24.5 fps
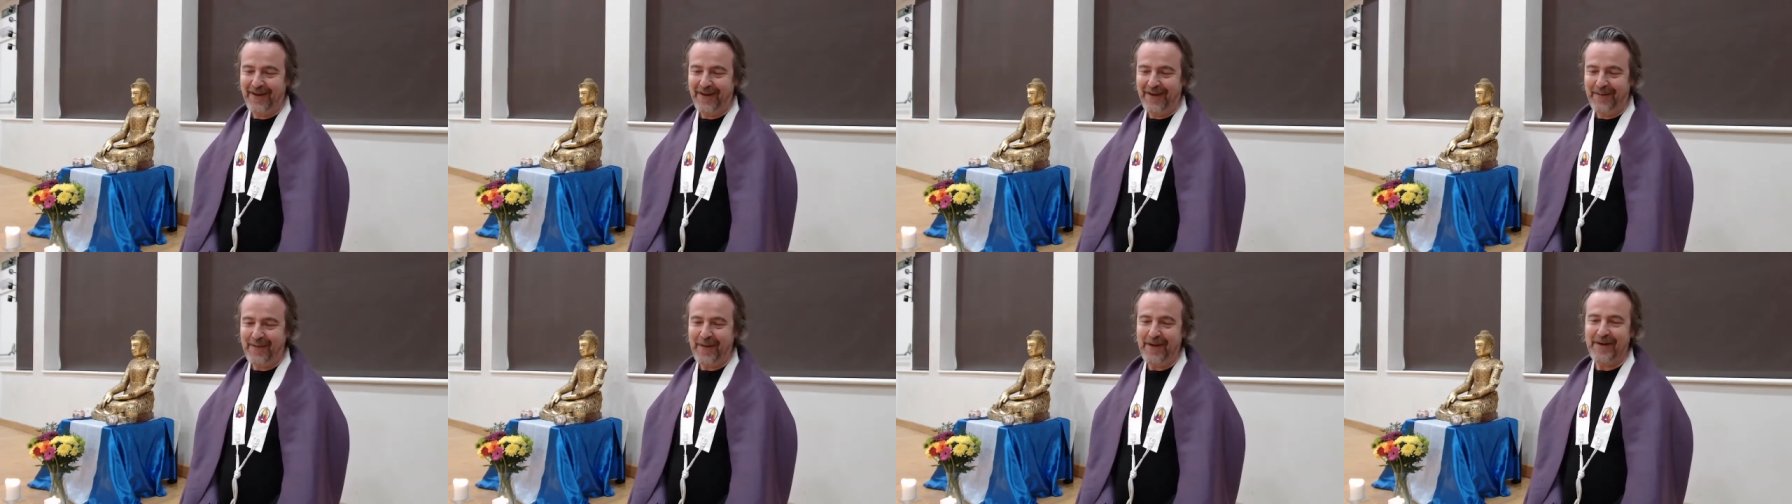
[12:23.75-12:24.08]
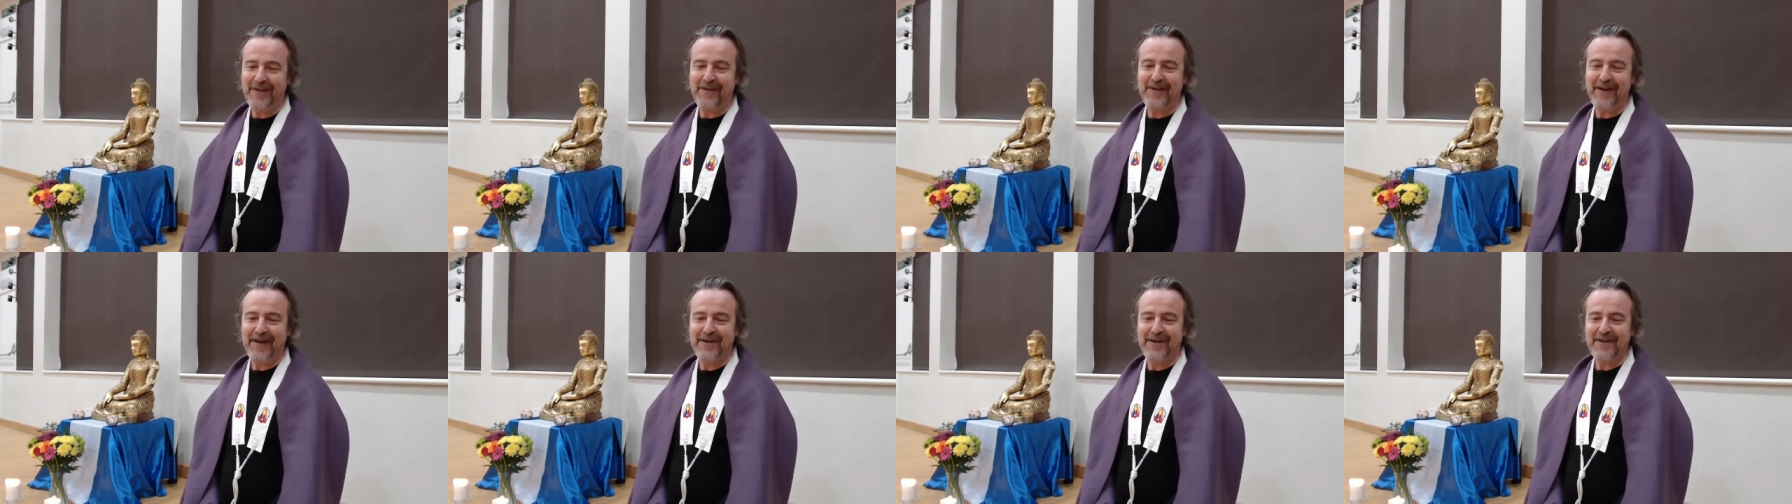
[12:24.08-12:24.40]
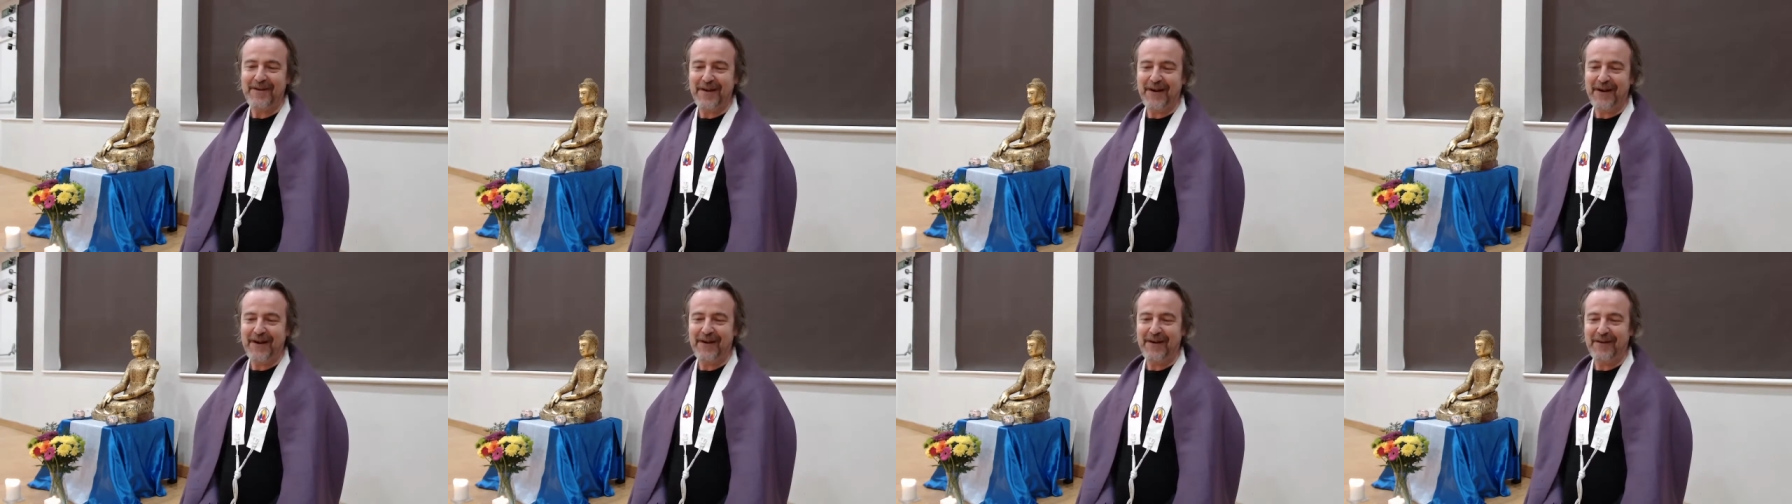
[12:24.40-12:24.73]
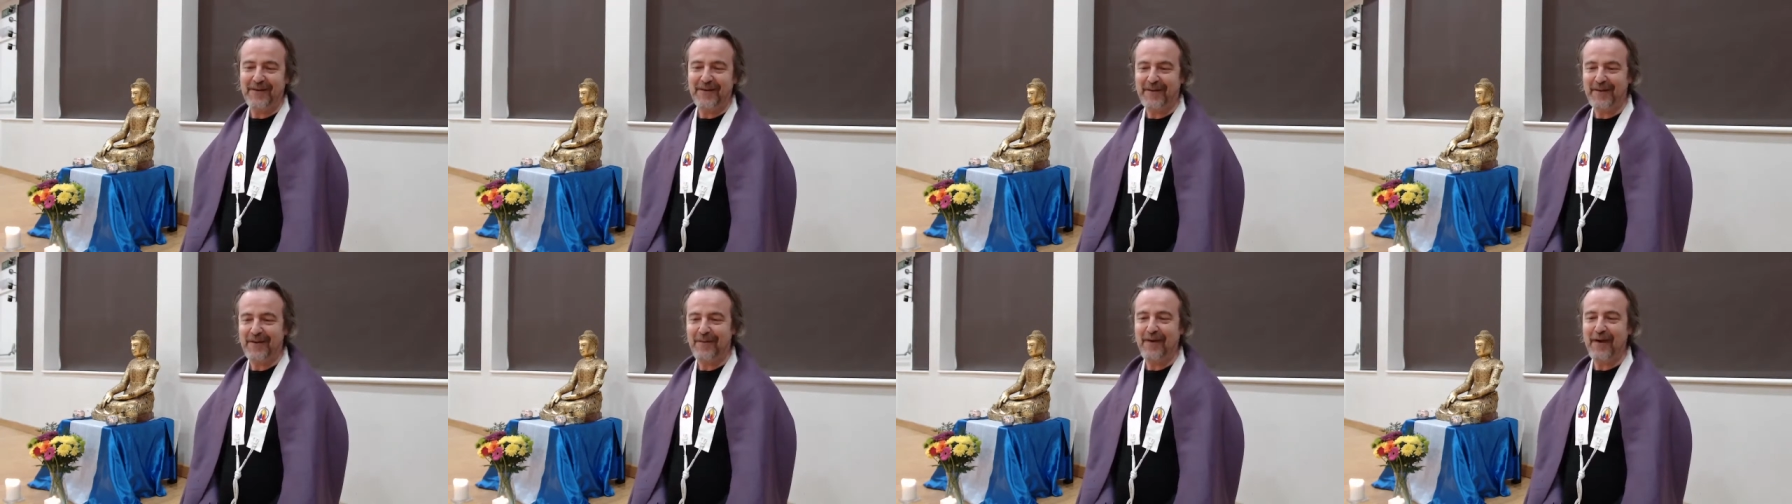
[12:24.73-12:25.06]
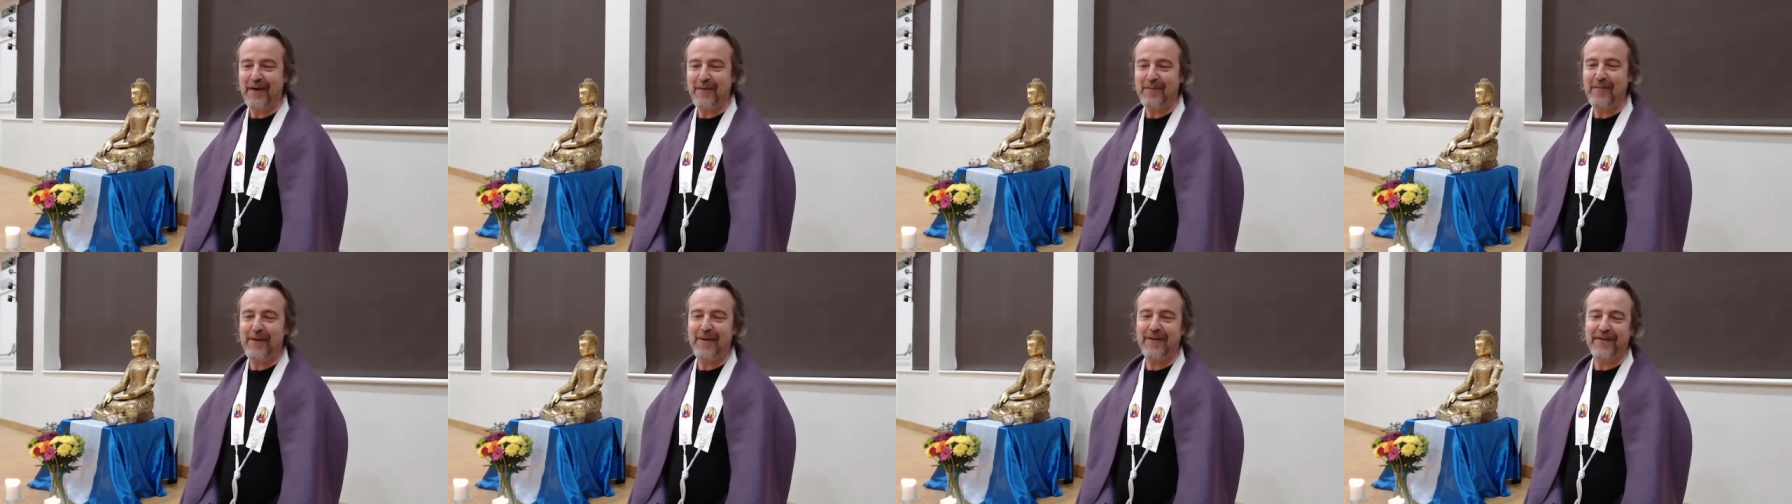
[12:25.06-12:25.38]
meditation classes are very
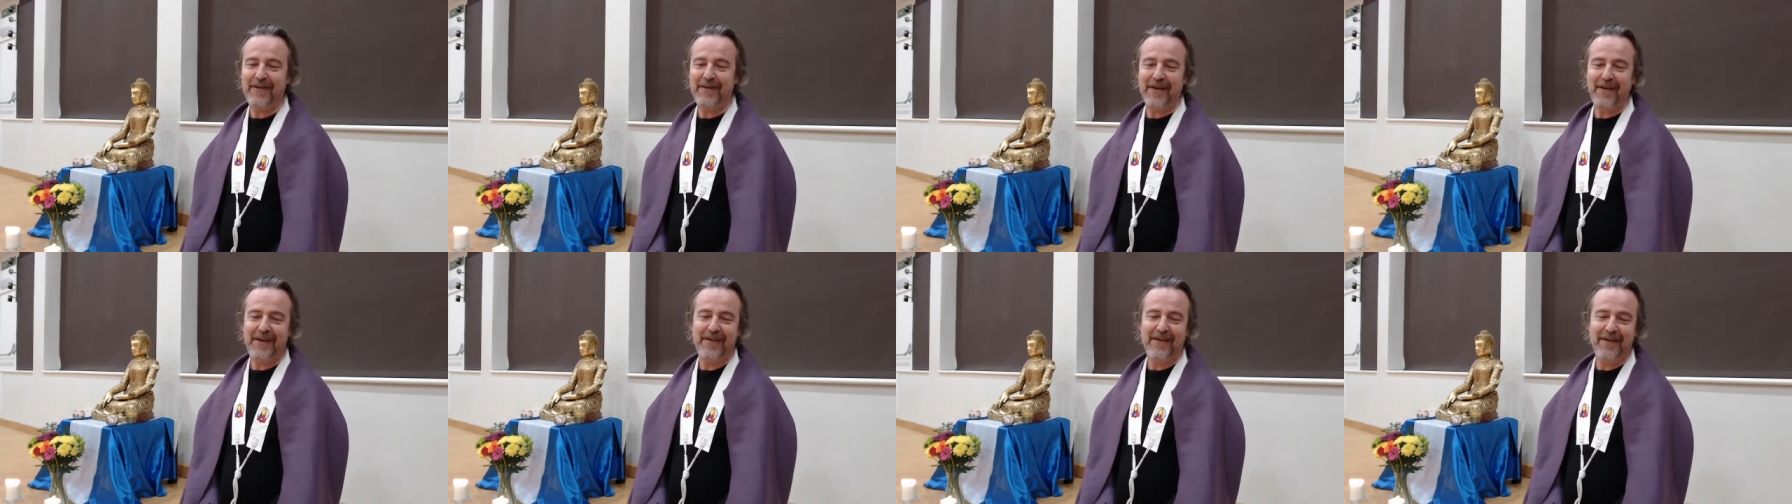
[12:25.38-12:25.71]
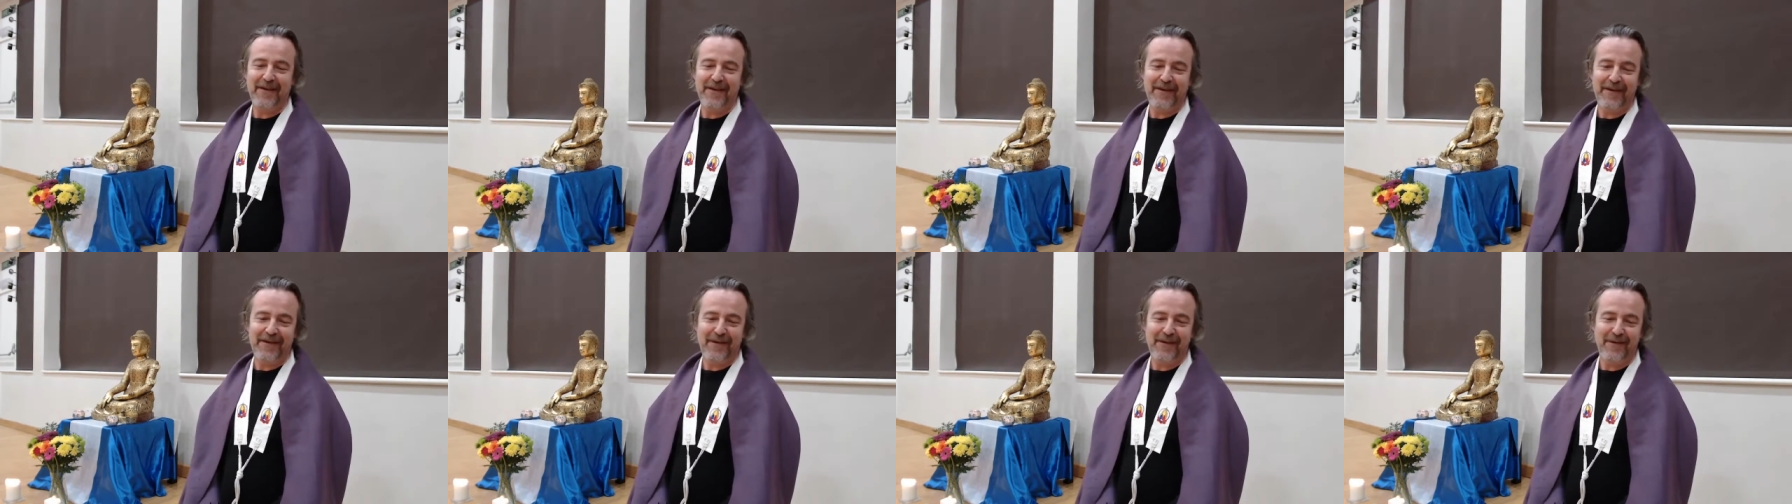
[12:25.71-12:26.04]
busy in